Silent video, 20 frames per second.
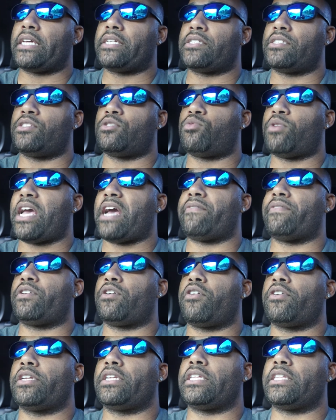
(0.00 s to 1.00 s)
since we haven't
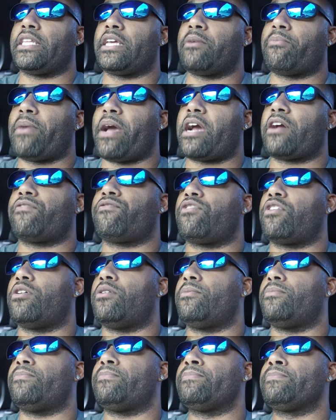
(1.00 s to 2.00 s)
heard anything back
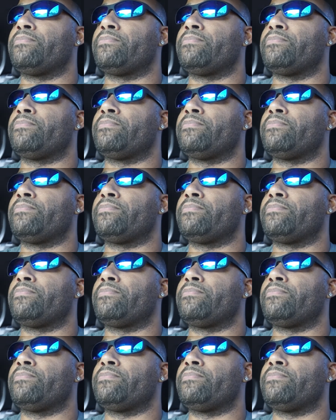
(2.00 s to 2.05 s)
from